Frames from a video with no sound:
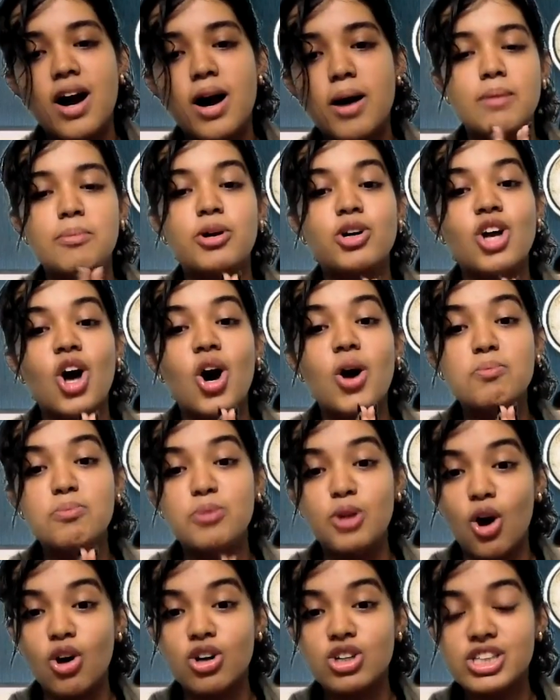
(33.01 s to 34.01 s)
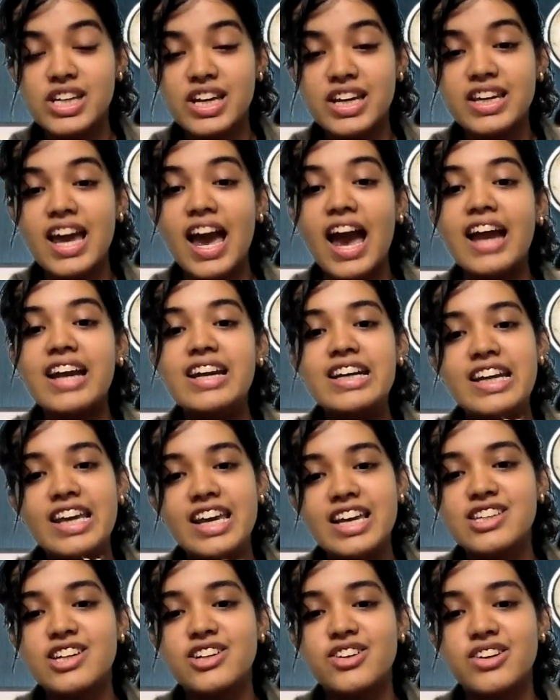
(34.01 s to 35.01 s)
about how blockchain and
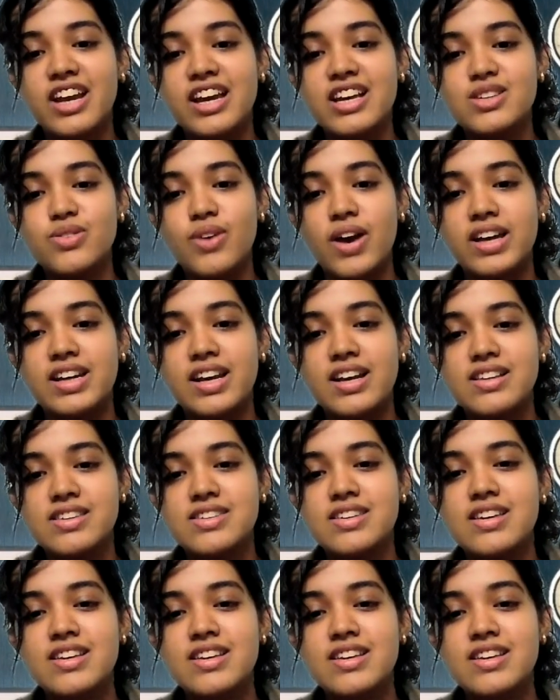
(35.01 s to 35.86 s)
decentralized finance